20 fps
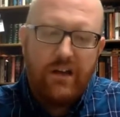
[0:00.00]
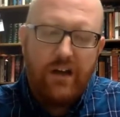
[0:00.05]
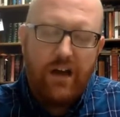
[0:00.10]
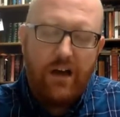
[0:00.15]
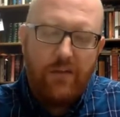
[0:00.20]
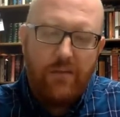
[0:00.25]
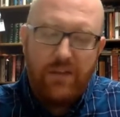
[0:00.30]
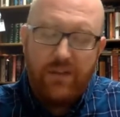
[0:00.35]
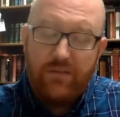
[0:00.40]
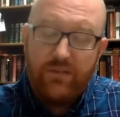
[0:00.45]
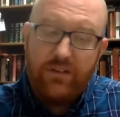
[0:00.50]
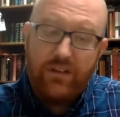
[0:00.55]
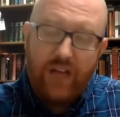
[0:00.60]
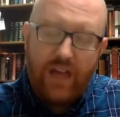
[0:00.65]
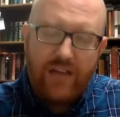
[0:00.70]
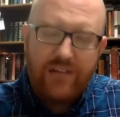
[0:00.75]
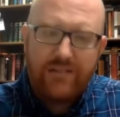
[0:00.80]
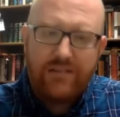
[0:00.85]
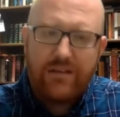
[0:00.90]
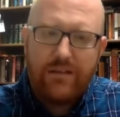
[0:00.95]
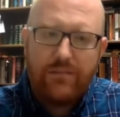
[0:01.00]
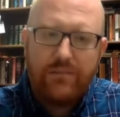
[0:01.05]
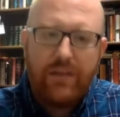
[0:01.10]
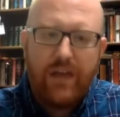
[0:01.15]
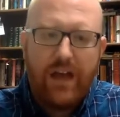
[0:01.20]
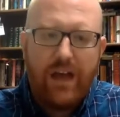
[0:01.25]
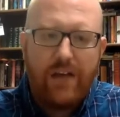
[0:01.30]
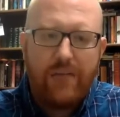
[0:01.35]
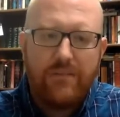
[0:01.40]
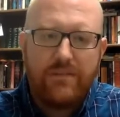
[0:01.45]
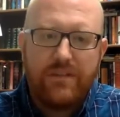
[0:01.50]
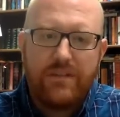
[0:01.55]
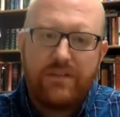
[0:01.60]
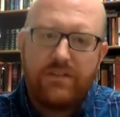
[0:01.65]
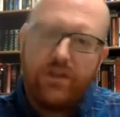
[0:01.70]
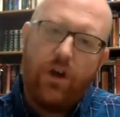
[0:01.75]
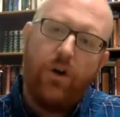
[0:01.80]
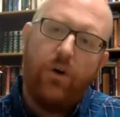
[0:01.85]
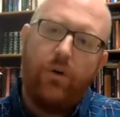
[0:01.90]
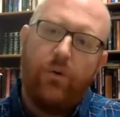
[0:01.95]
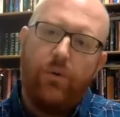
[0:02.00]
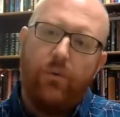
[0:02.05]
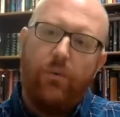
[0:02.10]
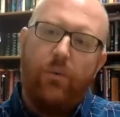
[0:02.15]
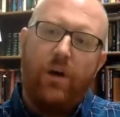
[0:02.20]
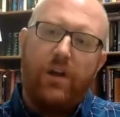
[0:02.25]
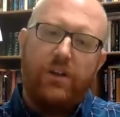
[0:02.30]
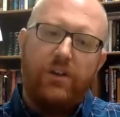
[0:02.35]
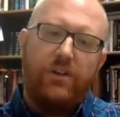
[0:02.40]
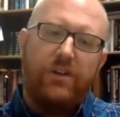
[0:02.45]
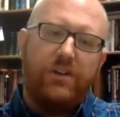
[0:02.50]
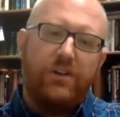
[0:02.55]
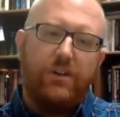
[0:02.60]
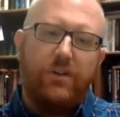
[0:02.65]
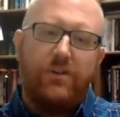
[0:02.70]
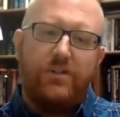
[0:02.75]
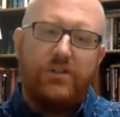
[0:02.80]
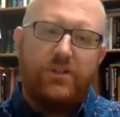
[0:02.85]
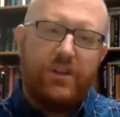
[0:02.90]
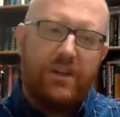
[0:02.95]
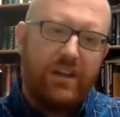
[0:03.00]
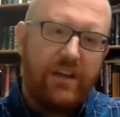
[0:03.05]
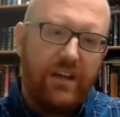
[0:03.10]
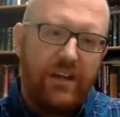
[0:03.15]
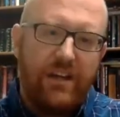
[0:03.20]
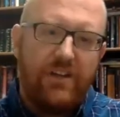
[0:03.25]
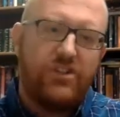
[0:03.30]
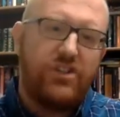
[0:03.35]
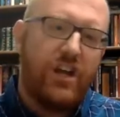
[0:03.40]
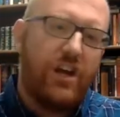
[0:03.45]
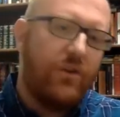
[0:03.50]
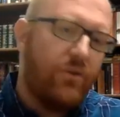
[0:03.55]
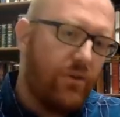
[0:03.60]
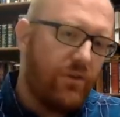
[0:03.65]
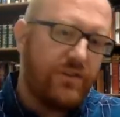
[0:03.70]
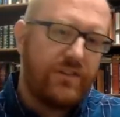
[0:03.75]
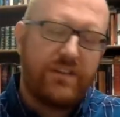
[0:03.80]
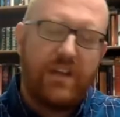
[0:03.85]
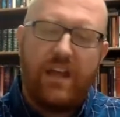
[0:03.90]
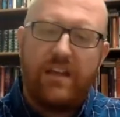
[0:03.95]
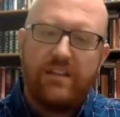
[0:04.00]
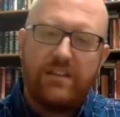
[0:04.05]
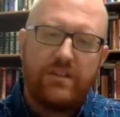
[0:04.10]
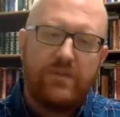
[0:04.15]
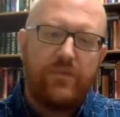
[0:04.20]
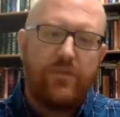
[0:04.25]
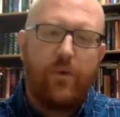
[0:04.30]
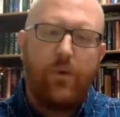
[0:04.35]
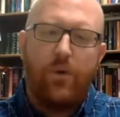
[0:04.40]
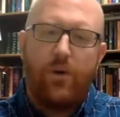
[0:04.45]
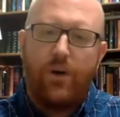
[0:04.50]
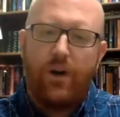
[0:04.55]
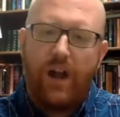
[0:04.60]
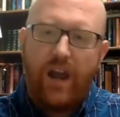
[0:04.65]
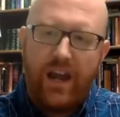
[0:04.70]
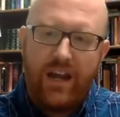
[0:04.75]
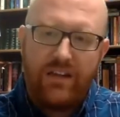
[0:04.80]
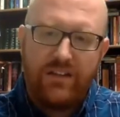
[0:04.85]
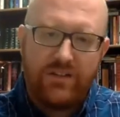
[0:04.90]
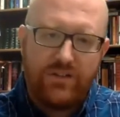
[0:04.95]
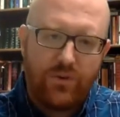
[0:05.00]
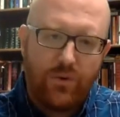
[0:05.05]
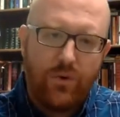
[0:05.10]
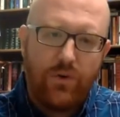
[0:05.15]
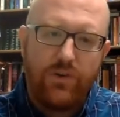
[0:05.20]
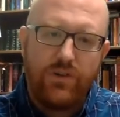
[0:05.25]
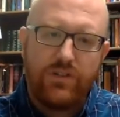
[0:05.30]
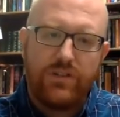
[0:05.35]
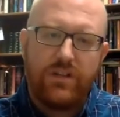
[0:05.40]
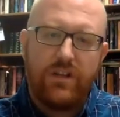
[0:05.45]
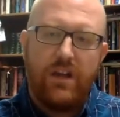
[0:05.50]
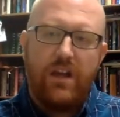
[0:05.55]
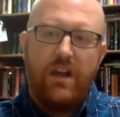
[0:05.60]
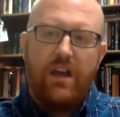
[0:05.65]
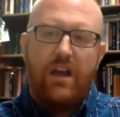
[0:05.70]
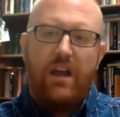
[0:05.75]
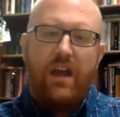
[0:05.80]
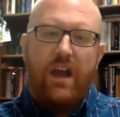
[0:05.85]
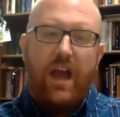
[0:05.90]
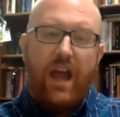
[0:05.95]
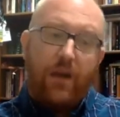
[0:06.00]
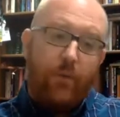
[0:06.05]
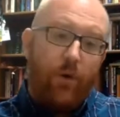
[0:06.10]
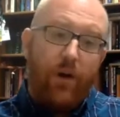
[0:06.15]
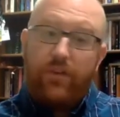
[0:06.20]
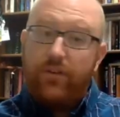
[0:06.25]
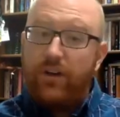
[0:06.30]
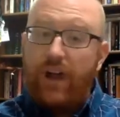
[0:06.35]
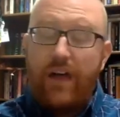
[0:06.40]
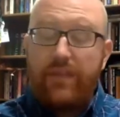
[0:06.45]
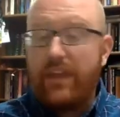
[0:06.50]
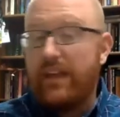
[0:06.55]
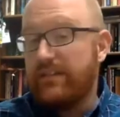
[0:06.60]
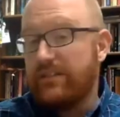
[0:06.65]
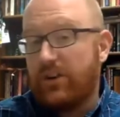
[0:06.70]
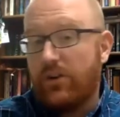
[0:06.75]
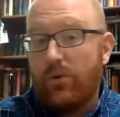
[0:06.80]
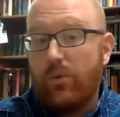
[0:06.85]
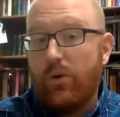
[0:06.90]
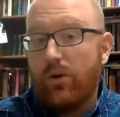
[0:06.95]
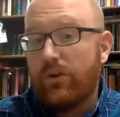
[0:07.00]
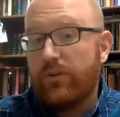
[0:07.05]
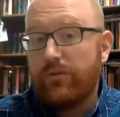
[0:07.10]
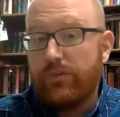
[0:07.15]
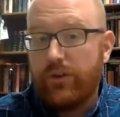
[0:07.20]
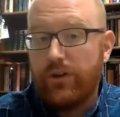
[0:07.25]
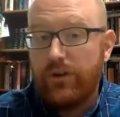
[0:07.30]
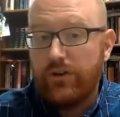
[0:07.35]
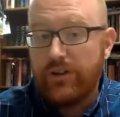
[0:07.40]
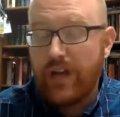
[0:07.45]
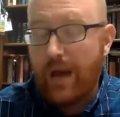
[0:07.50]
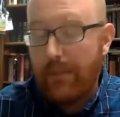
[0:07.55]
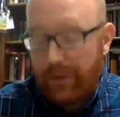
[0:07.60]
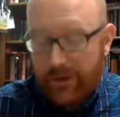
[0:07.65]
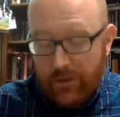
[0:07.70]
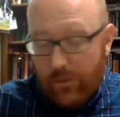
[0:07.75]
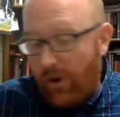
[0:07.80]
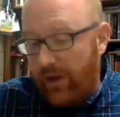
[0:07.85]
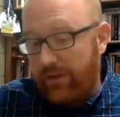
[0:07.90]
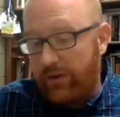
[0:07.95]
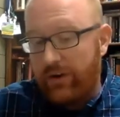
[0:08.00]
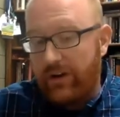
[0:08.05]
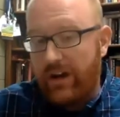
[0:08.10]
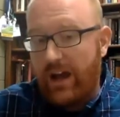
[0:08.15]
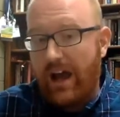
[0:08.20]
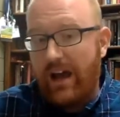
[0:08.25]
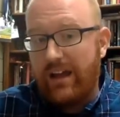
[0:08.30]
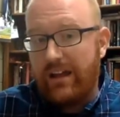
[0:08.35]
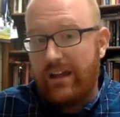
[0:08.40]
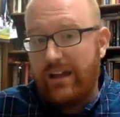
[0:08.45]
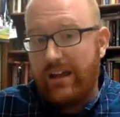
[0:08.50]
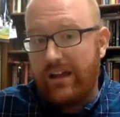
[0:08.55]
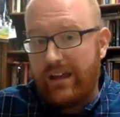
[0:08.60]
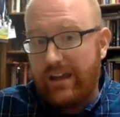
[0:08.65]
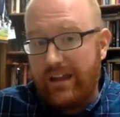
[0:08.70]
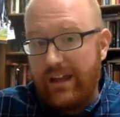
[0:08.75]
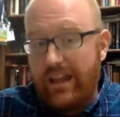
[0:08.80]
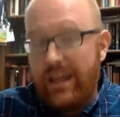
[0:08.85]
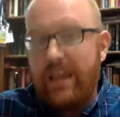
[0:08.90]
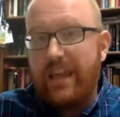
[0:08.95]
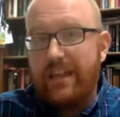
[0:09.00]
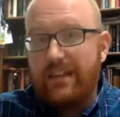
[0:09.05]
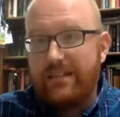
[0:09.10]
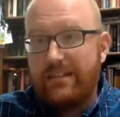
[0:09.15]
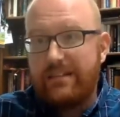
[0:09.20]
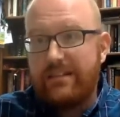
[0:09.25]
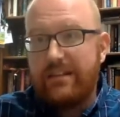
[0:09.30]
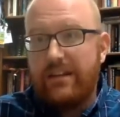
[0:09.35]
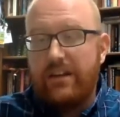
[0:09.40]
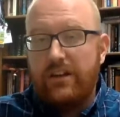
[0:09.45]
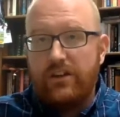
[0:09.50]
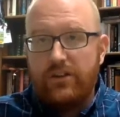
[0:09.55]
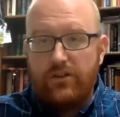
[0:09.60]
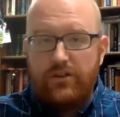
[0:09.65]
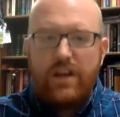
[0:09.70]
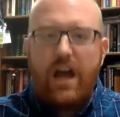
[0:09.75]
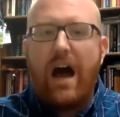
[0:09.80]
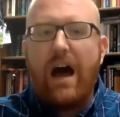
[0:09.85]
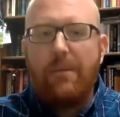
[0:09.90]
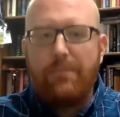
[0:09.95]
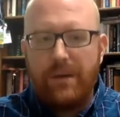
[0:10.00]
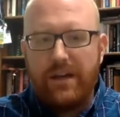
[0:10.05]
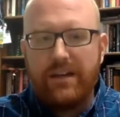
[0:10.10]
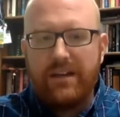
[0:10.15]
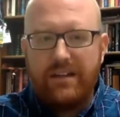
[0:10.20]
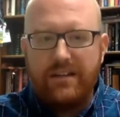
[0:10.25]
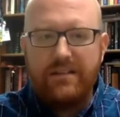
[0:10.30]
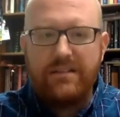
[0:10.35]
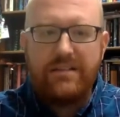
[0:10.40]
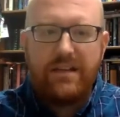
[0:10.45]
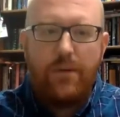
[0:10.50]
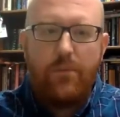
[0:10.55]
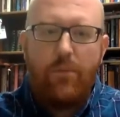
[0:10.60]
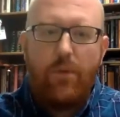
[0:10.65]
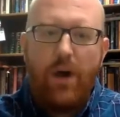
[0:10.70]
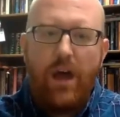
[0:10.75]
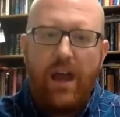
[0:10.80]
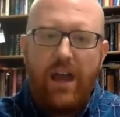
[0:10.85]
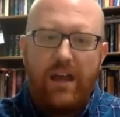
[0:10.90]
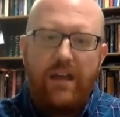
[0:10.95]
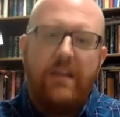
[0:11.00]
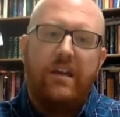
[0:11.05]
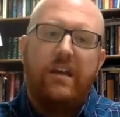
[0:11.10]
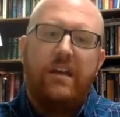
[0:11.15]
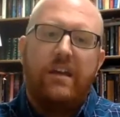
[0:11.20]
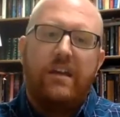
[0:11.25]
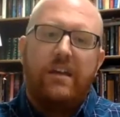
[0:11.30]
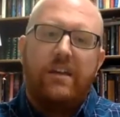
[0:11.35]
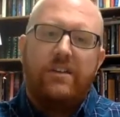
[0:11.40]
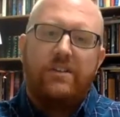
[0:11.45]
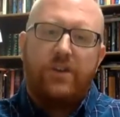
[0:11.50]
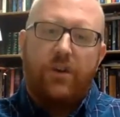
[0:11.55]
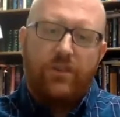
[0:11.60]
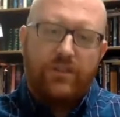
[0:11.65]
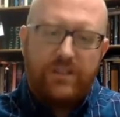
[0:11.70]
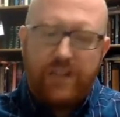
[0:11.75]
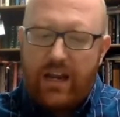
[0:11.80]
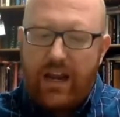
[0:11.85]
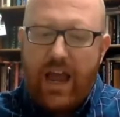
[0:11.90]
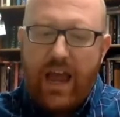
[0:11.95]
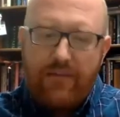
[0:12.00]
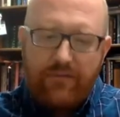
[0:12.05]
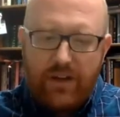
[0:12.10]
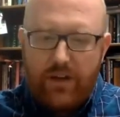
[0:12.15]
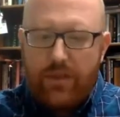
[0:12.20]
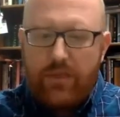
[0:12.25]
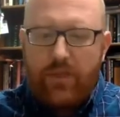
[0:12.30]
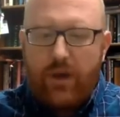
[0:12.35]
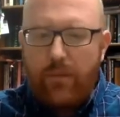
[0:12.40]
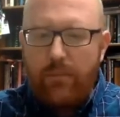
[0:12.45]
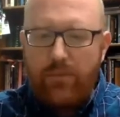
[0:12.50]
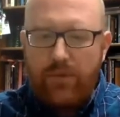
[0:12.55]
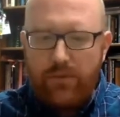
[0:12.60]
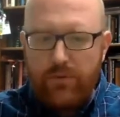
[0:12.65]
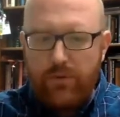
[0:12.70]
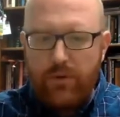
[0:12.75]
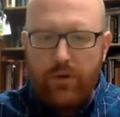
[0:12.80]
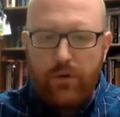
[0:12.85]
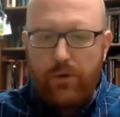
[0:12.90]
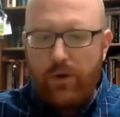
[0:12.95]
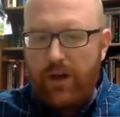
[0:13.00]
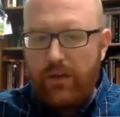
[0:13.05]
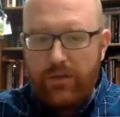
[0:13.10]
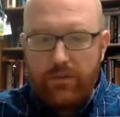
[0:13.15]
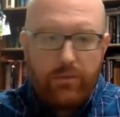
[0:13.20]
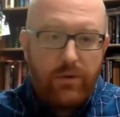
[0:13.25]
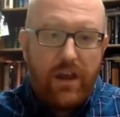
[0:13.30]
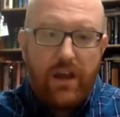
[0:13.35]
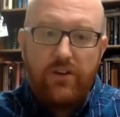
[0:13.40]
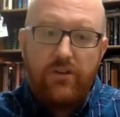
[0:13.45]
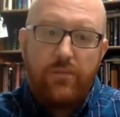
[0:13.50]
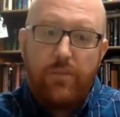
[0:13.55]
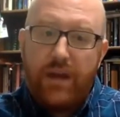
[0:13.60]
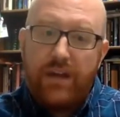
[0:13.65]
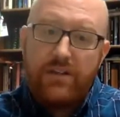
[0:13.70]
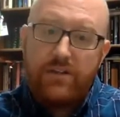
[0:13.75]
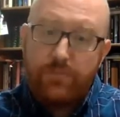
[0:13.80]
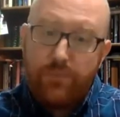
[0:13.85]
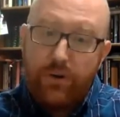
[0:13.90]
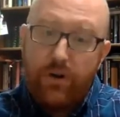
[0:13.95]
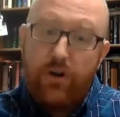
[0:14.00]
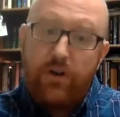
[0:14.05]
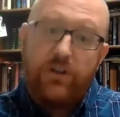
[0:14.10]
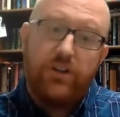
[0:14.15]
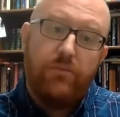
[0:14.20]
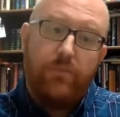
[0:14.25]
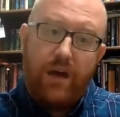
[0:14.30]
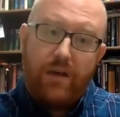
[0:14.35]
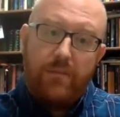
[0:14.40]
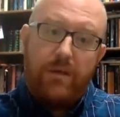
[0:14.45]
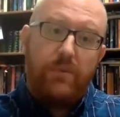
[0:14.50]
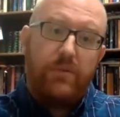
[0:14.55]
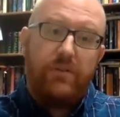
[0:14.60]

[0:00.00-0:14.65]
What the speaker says: even less sometimes. And so what you can do is you can get a general sense for a source and whether or not that's going to work for your topic, whether or not it hits your topic in some way. So instead of having to thumb through a 300-page book, you might be able to